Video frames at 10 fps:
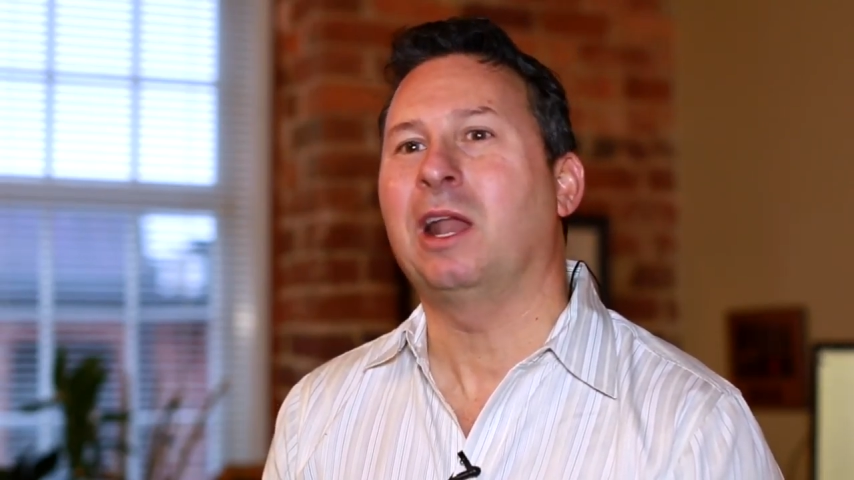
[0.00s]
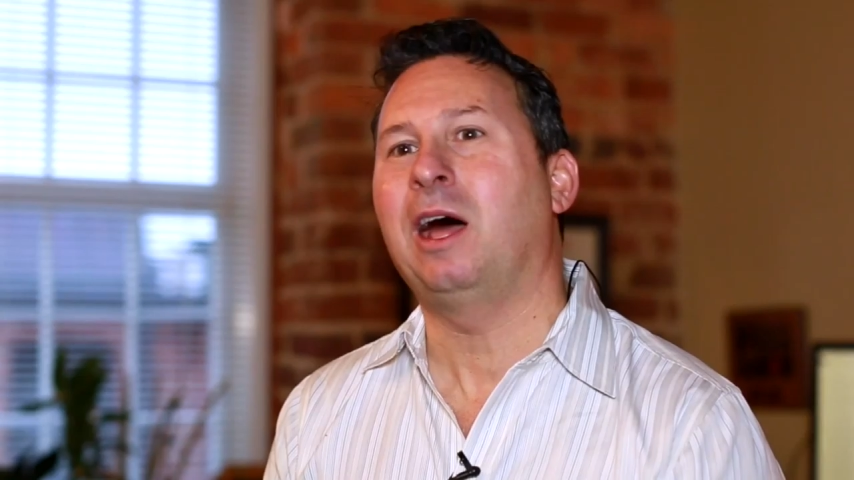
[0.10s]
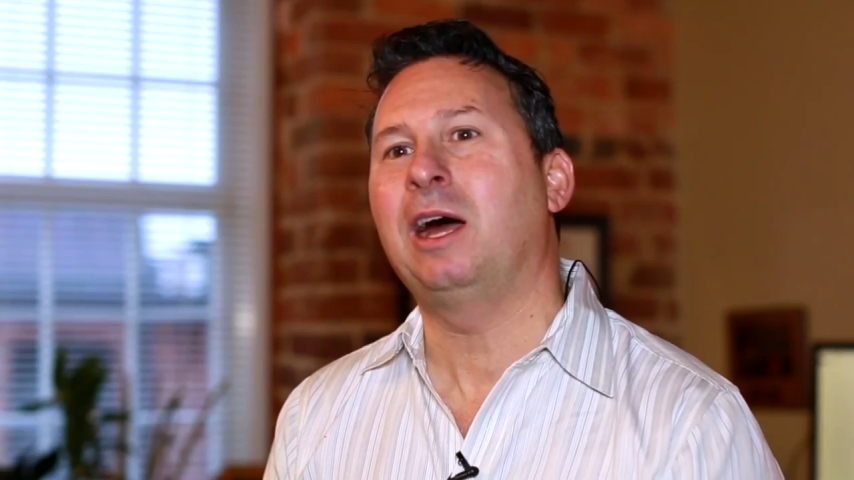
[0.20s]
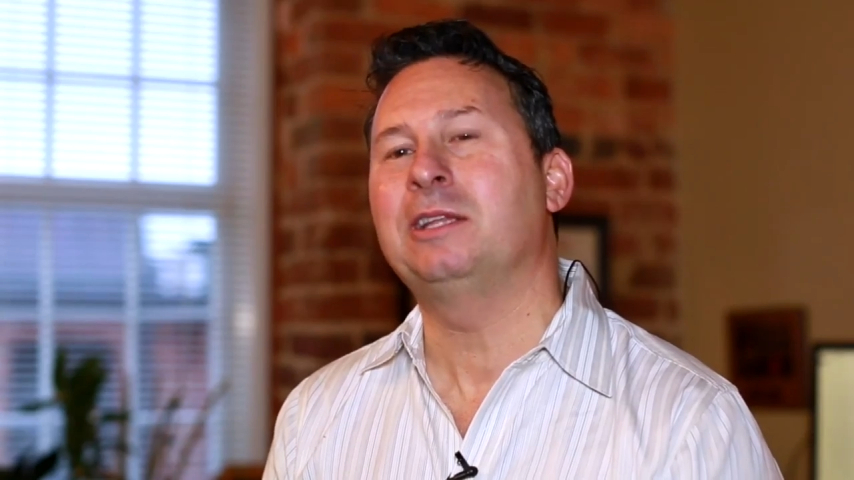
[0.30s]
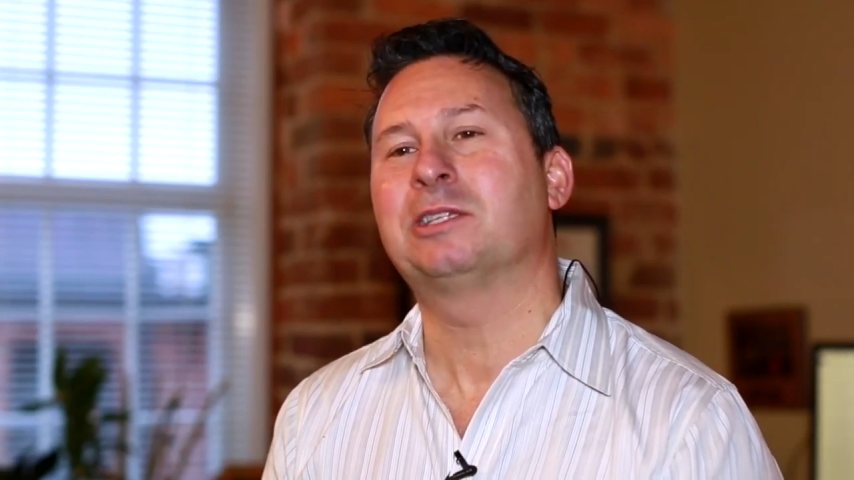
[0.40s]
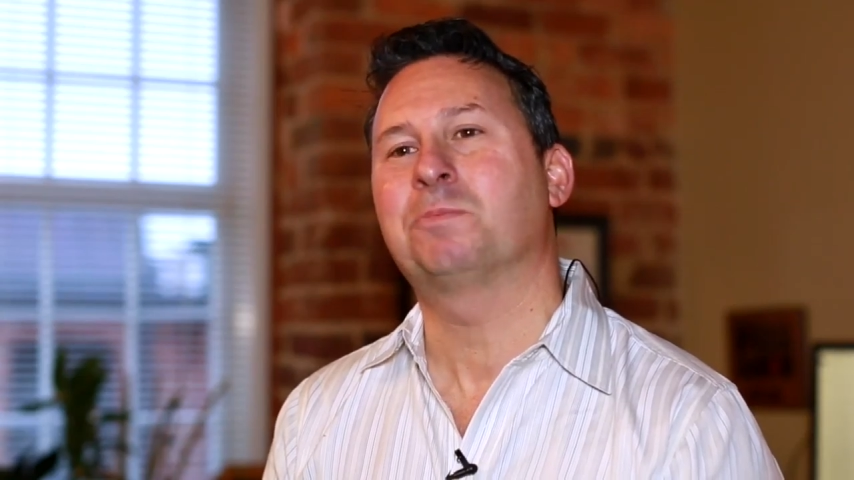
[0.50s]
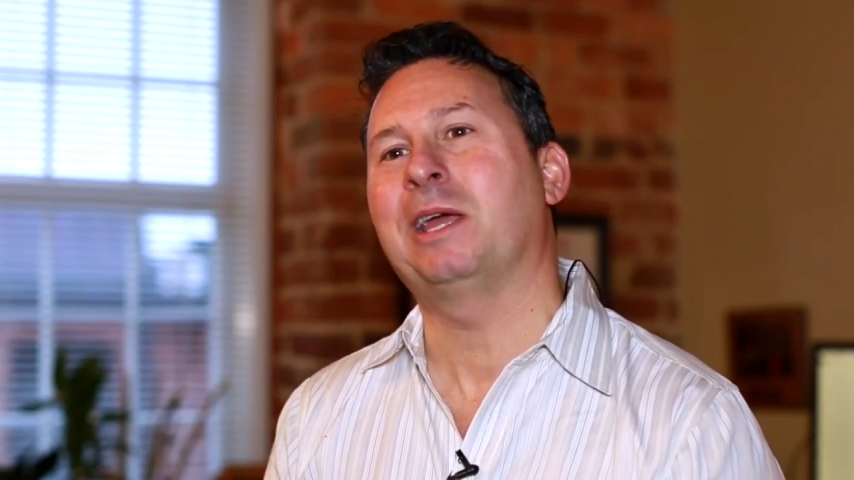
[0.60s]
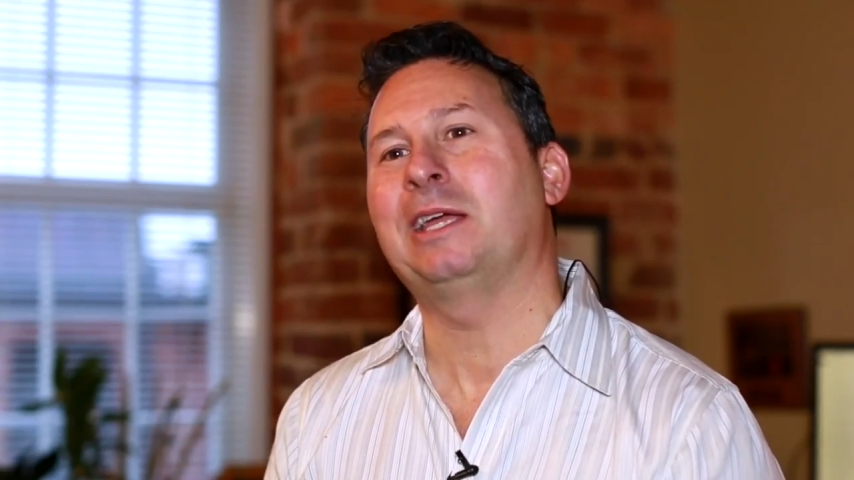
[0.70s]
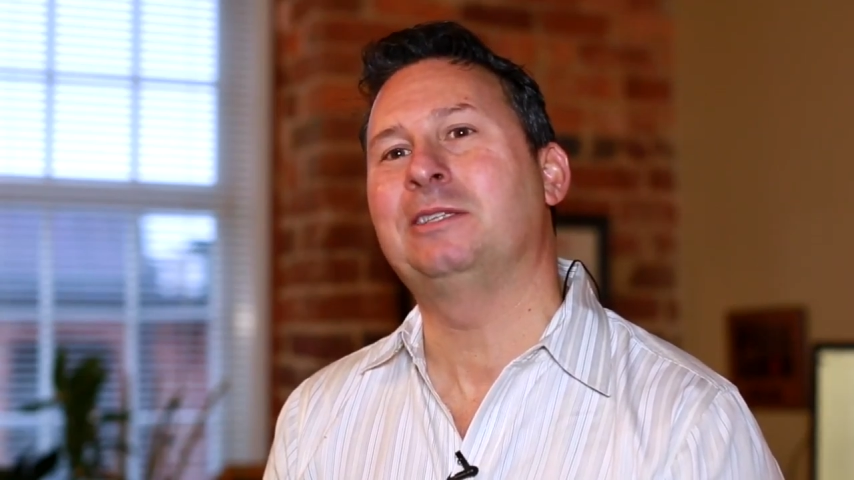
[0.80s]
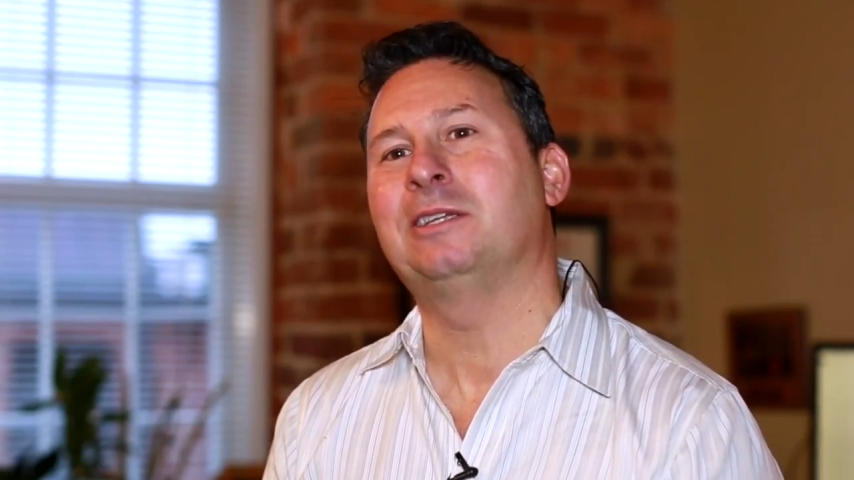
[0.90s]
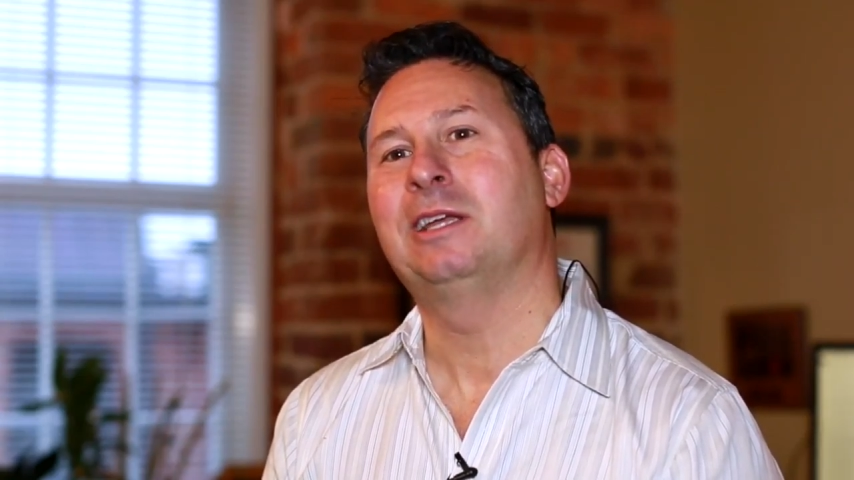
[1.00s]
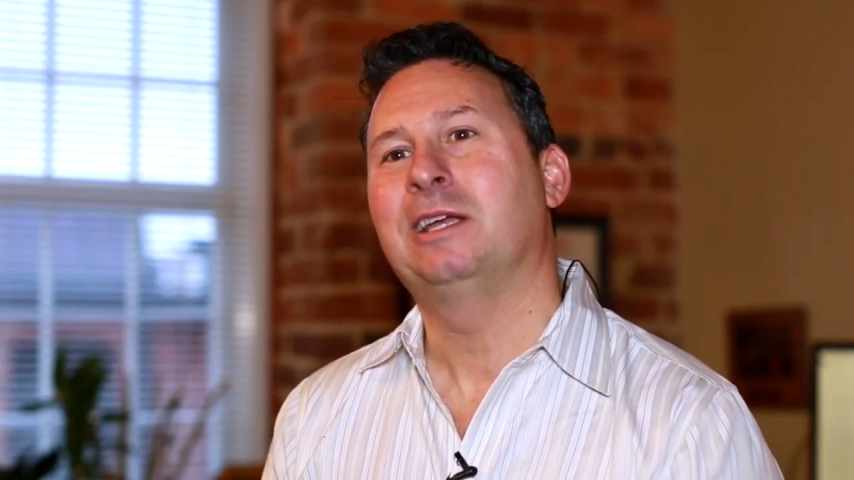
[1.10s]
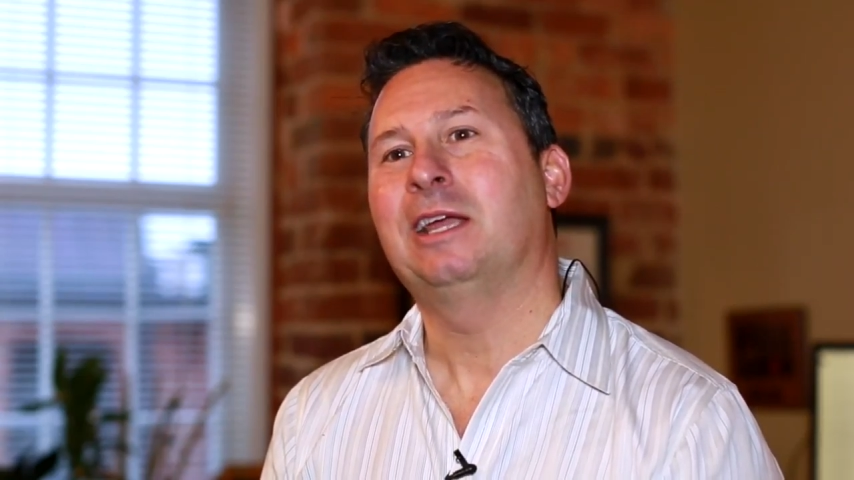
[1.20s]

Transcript: Milan, Spain,